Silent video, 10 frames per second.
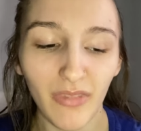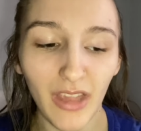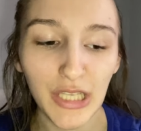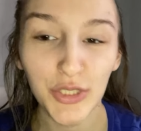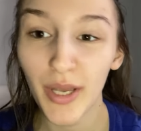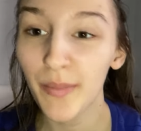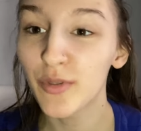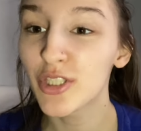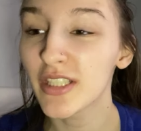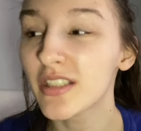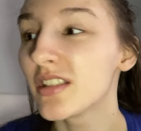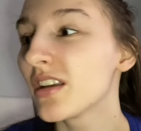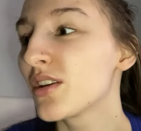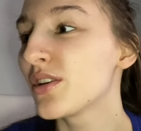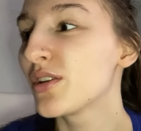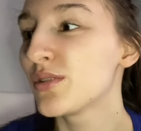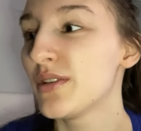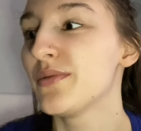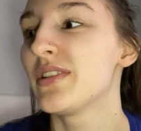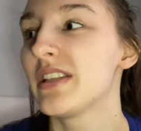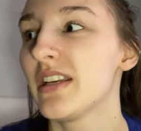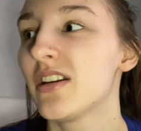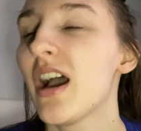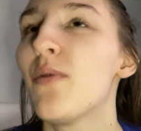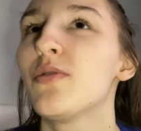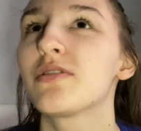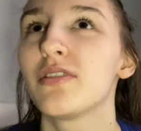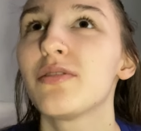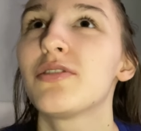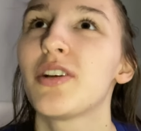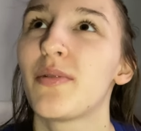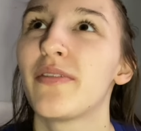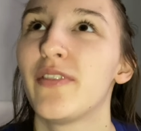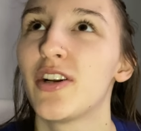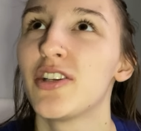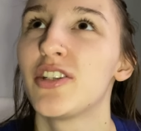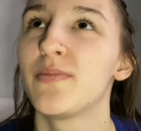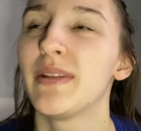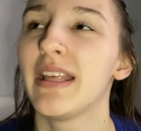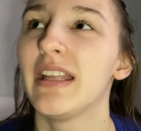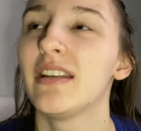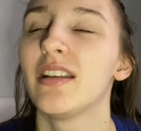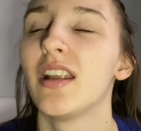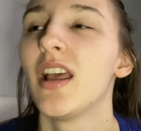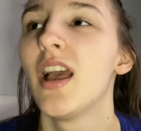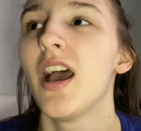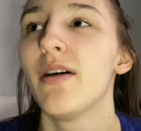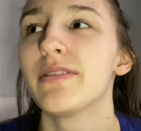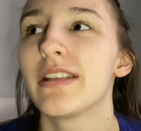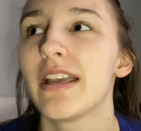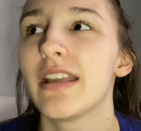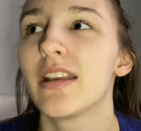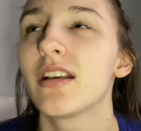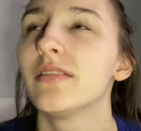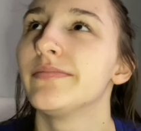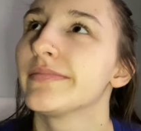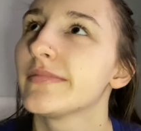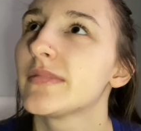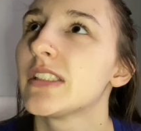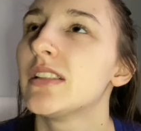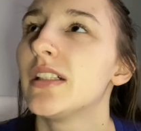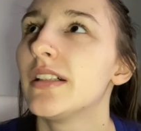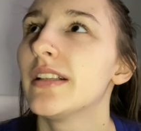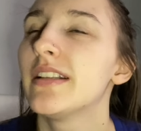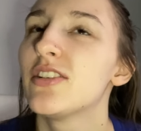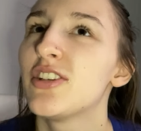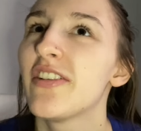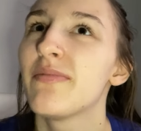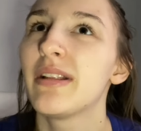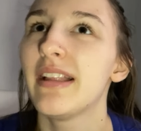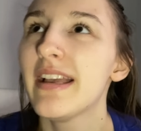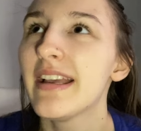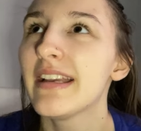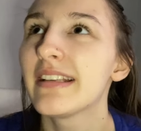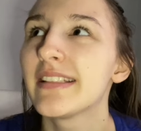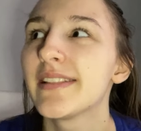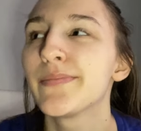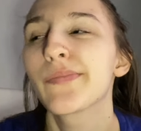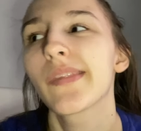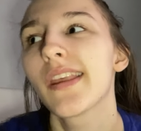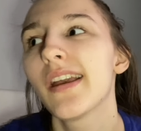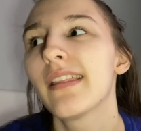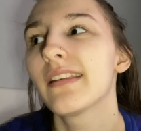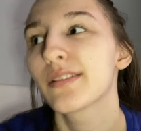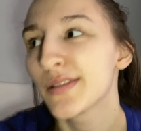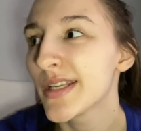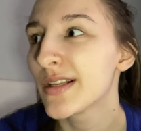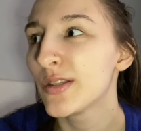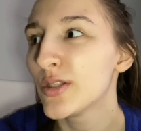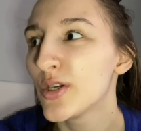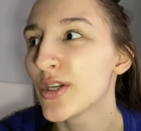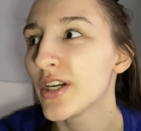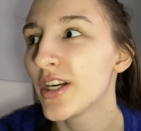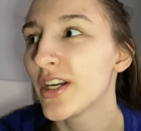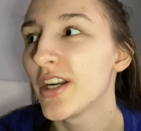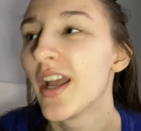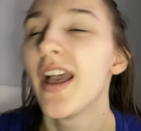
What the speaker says: So I'm just gonna go downstairs. I was gonna go shower first, but then I was like, oh, I need to shave my legs. That's gonna take a lot longer.